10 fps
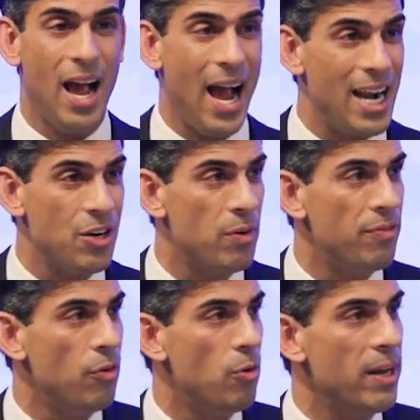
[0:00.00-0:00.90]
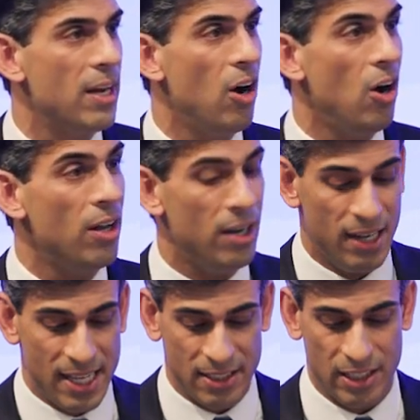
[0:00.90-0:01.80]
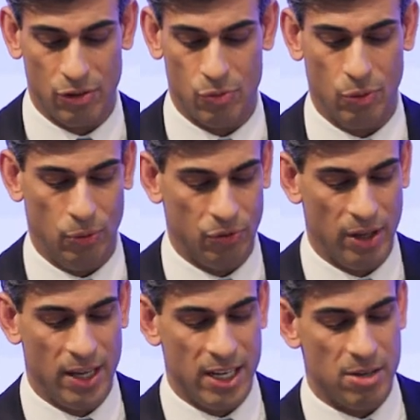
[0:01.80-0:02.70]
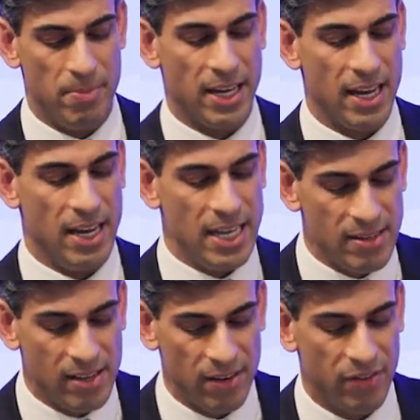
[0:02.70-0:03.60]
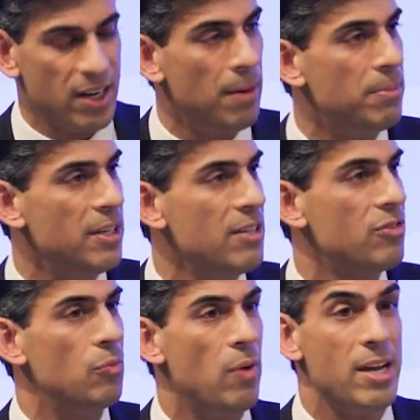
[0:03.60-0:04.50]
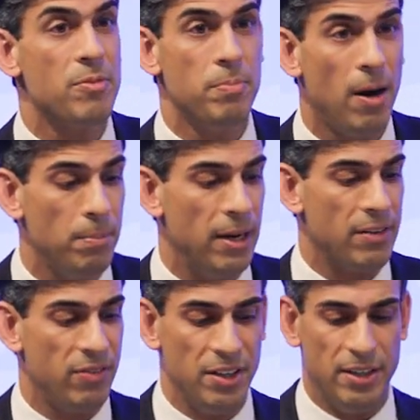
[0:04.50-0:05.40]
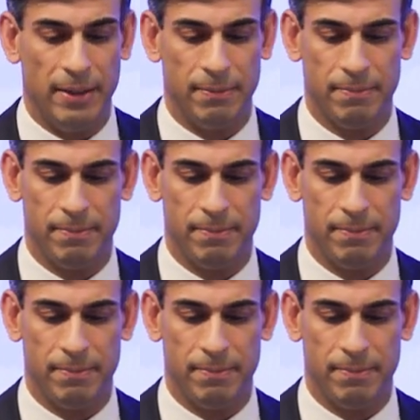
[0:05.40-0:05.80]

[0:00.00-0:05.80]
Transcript: and reforming our listings rules to make it easier for companies to raise public funding.